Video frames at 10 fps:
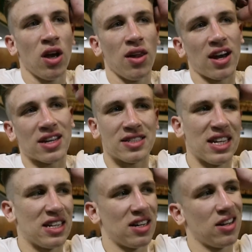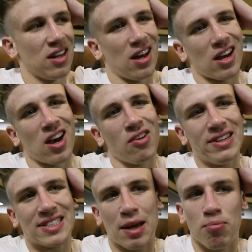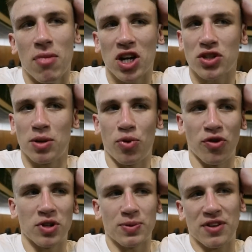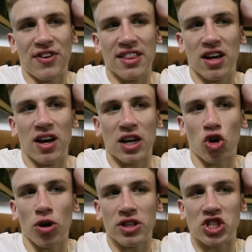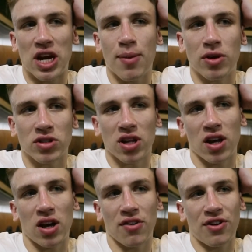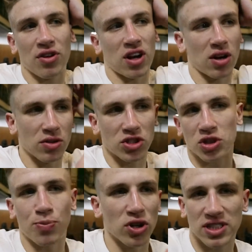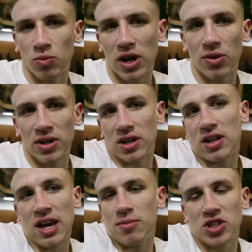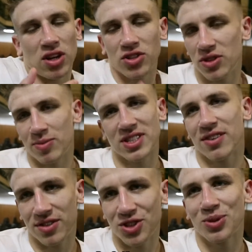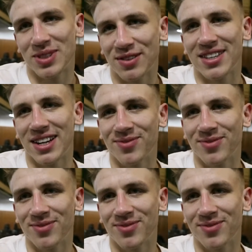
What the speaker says: Like I said, I can't really take much in importance, but the fact that I got on the jab, I felt like I was just boxing well, and I enjoyed myself today.